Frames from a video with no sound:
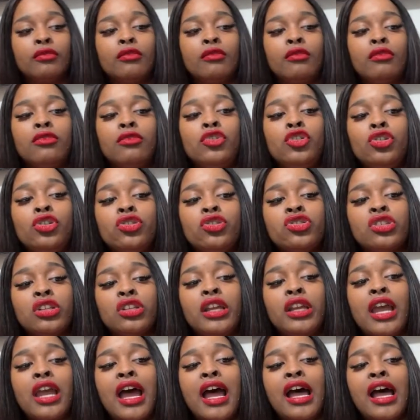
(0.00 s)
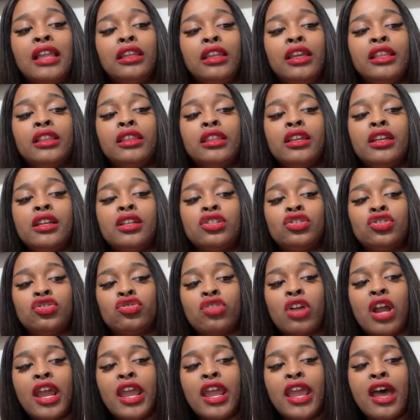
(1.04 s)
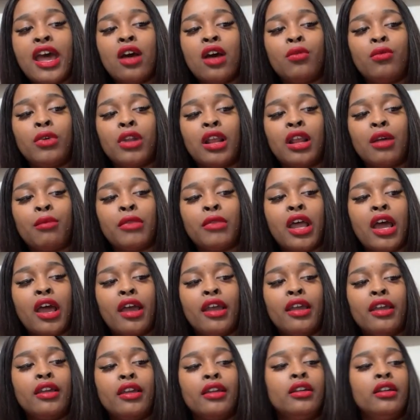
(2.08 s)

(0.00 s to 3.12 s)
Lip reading: Usually I let things dry out when I'm not